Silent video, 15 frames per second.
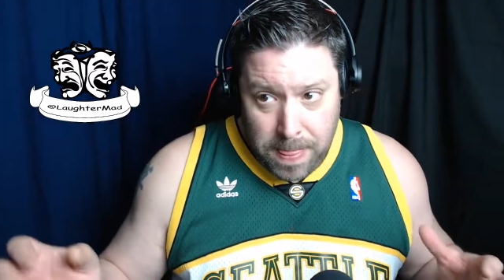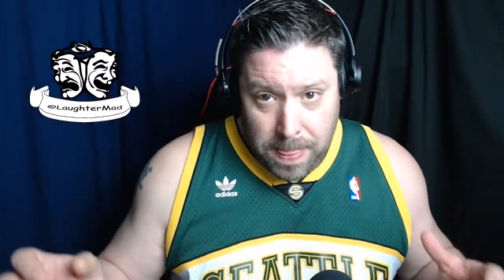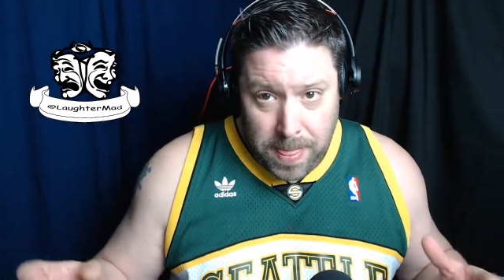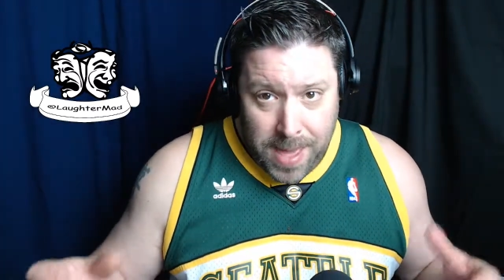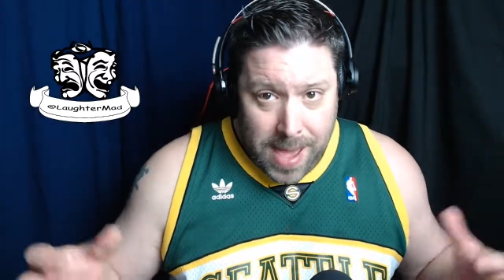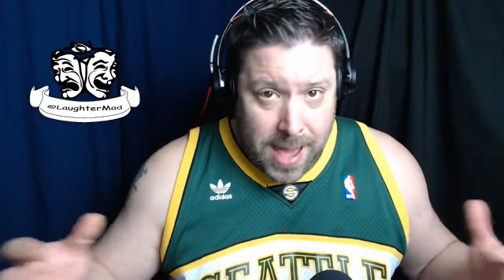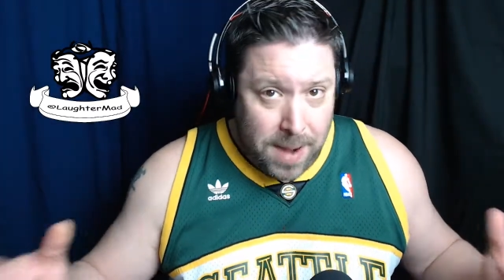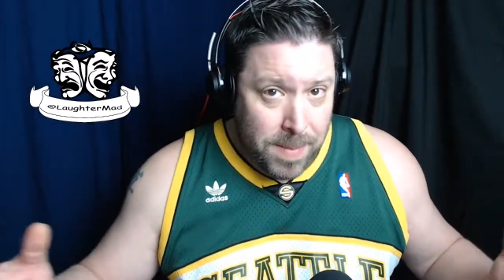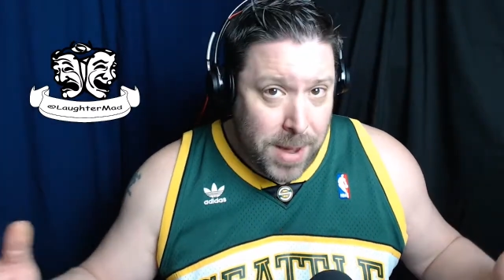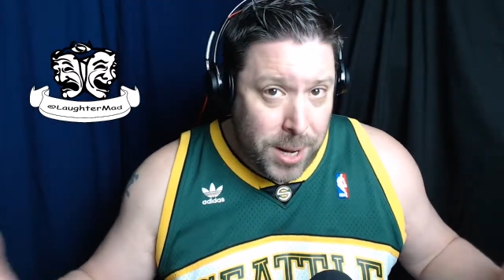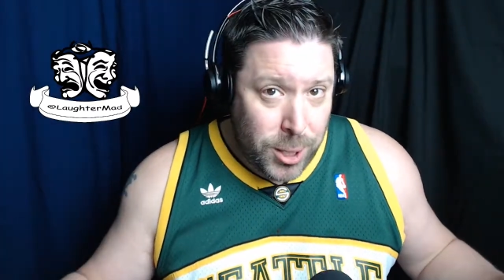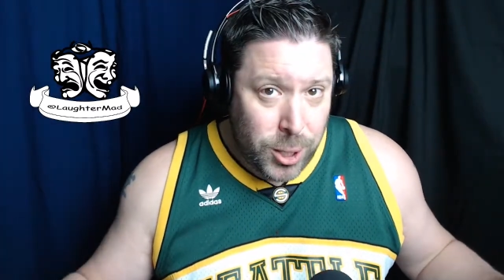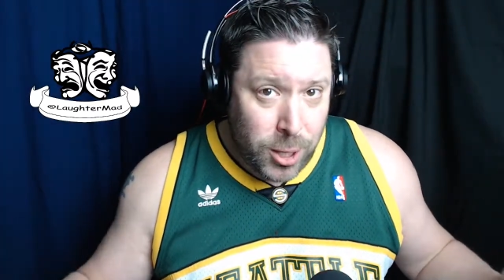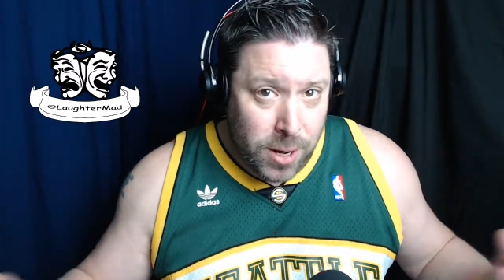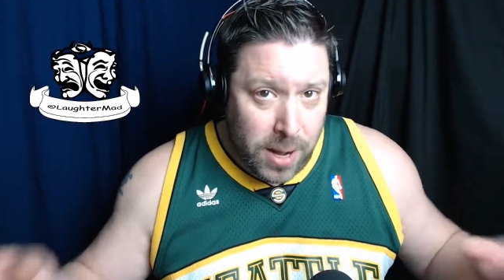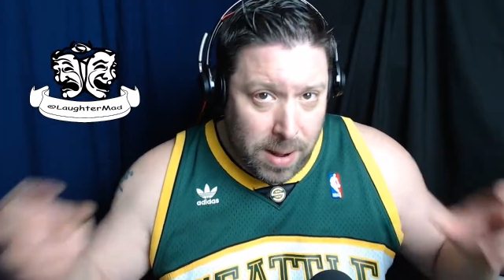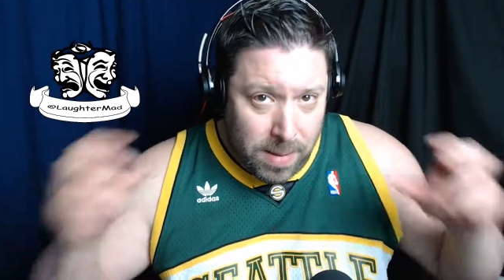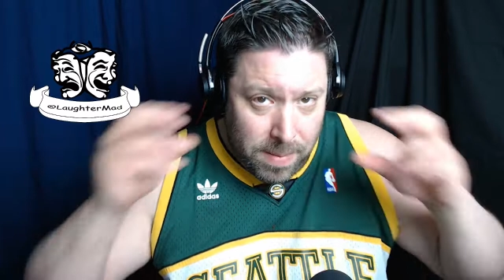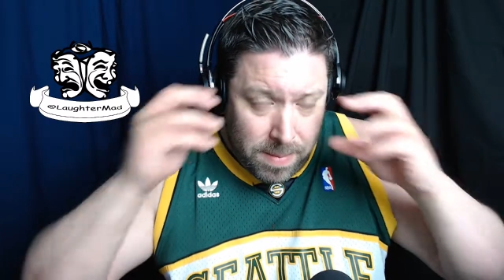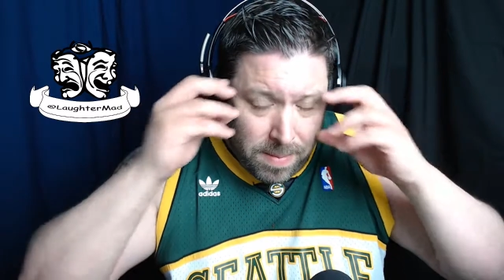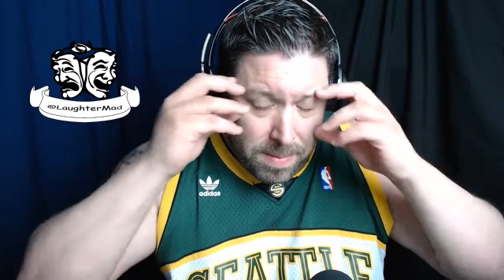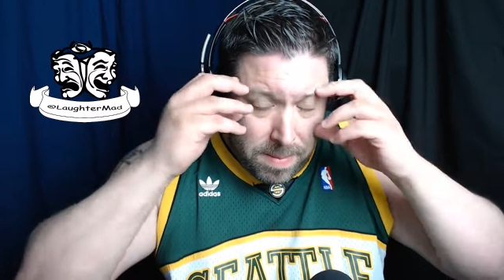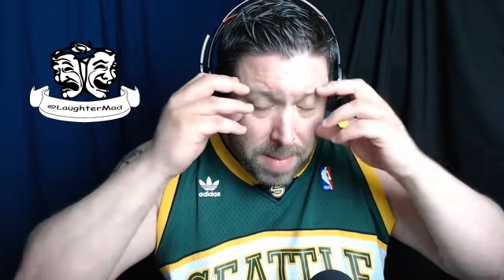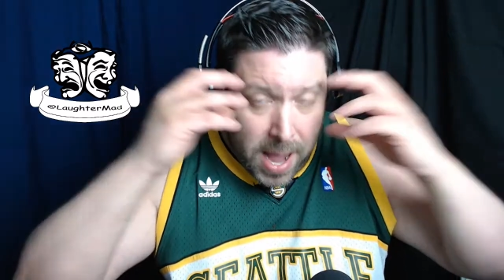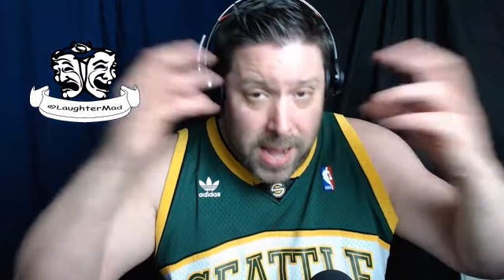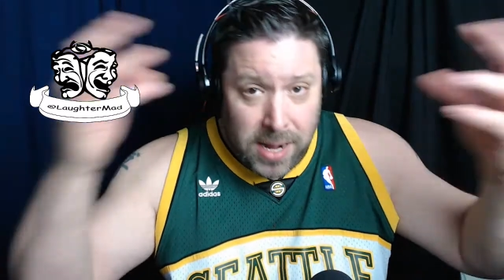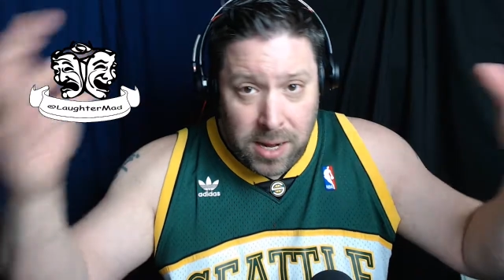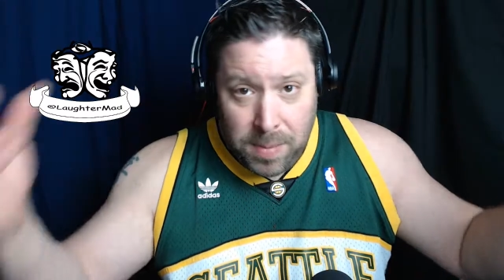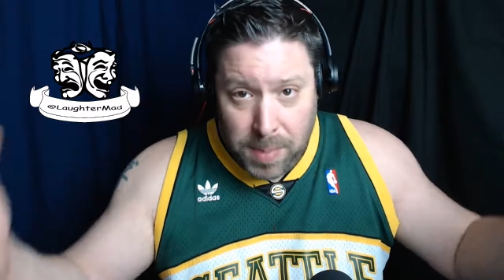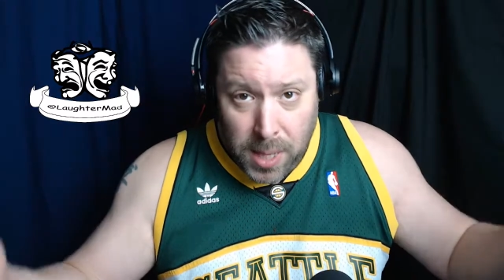animation and
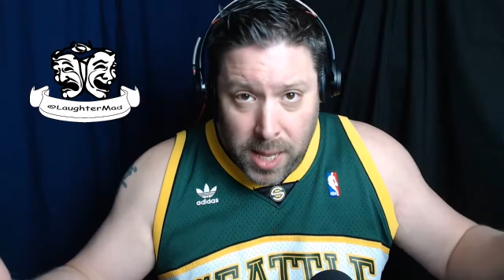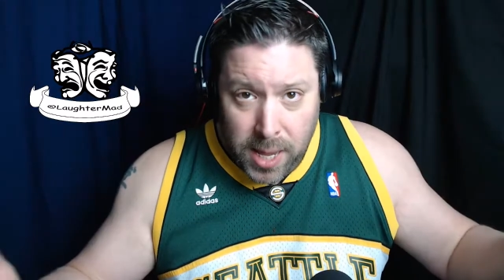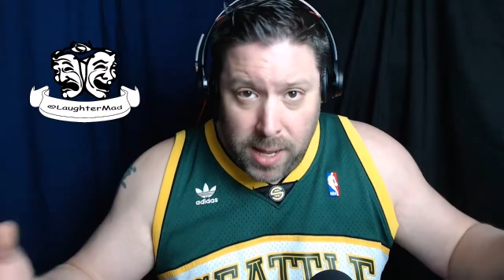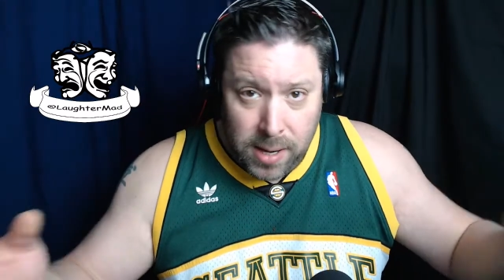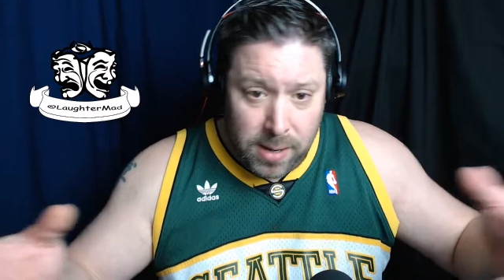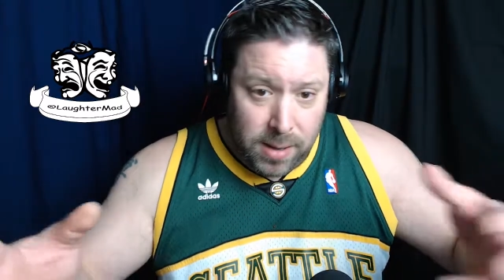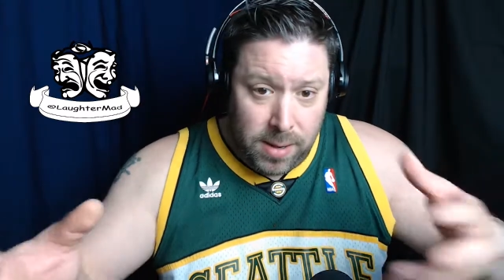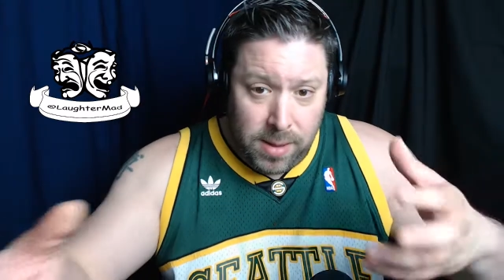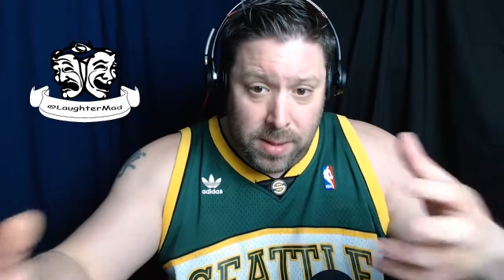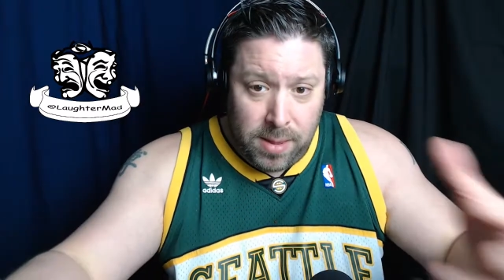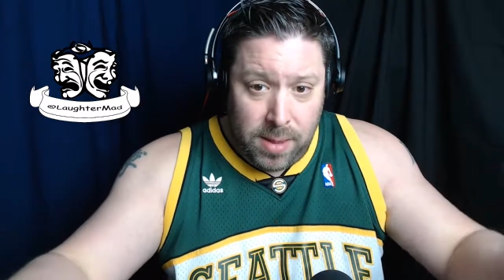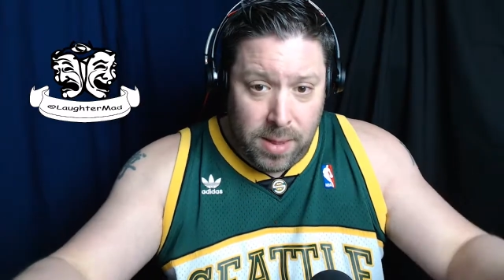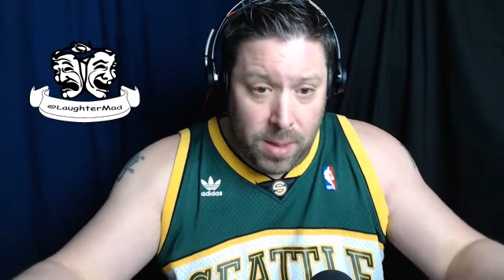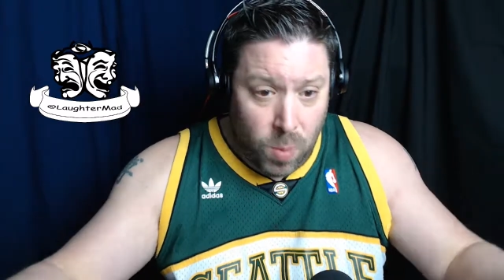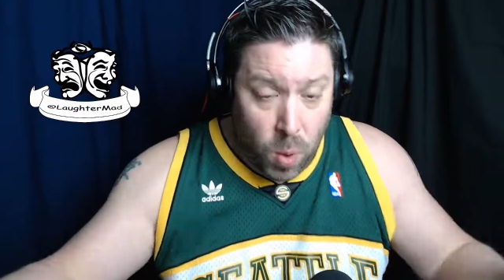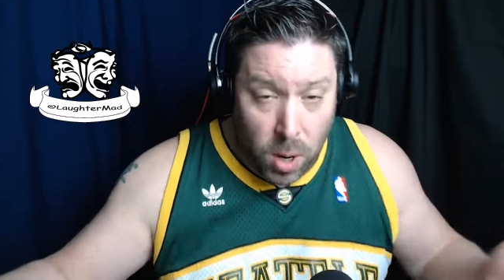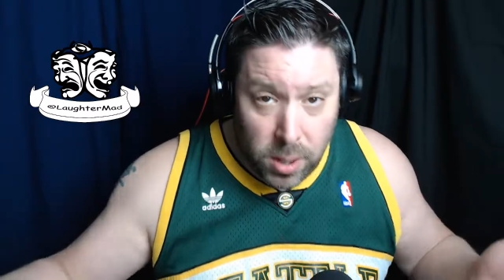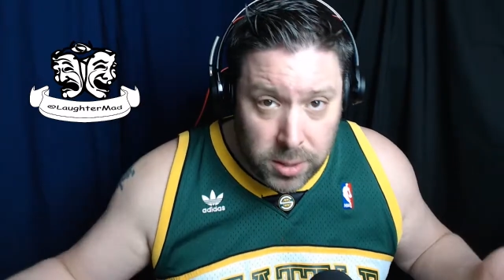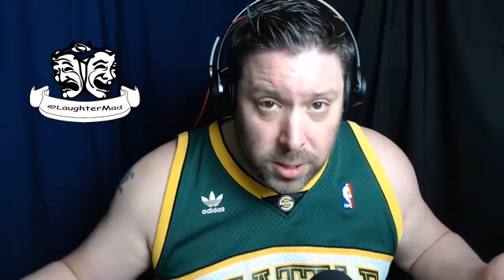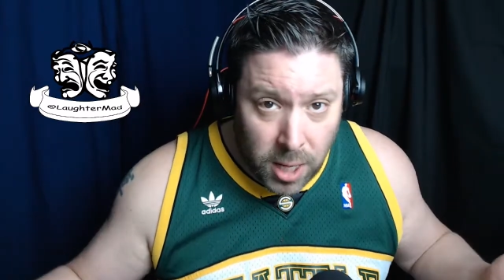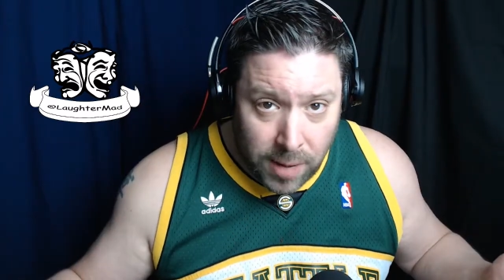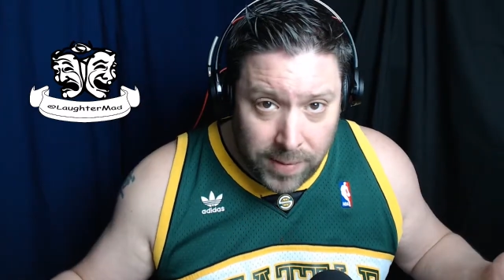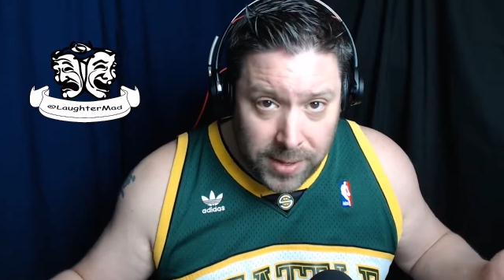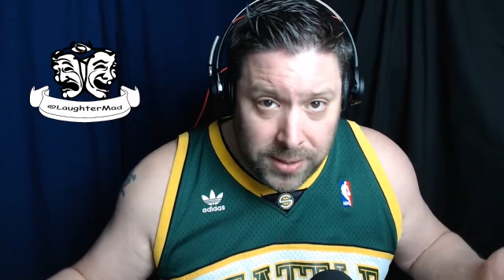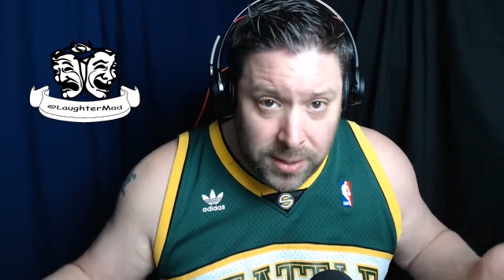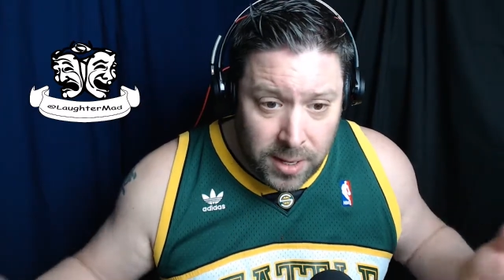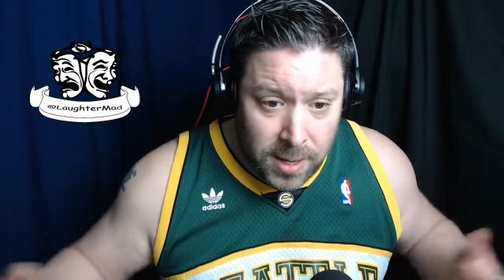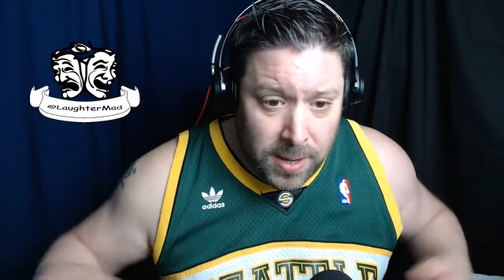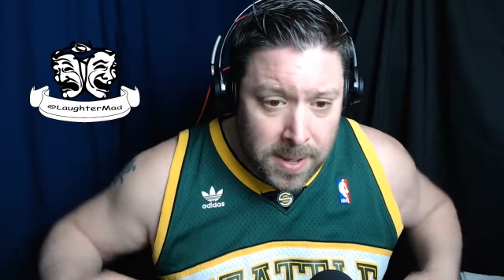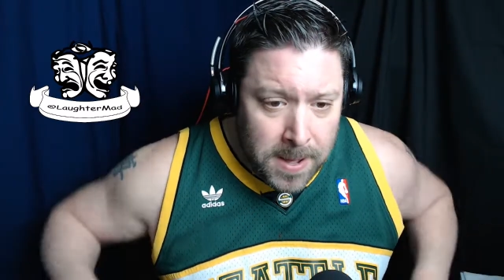mind to play and the words,
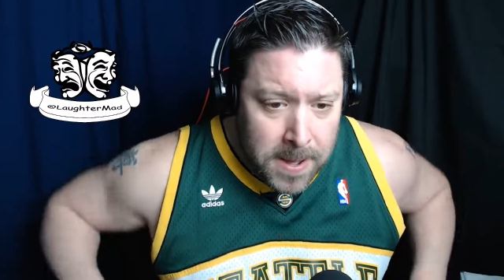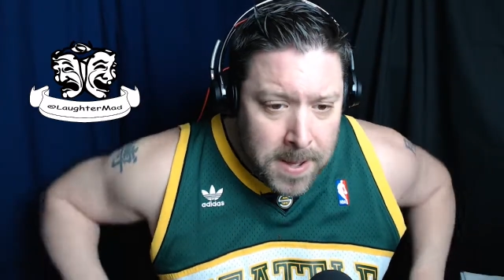obviously.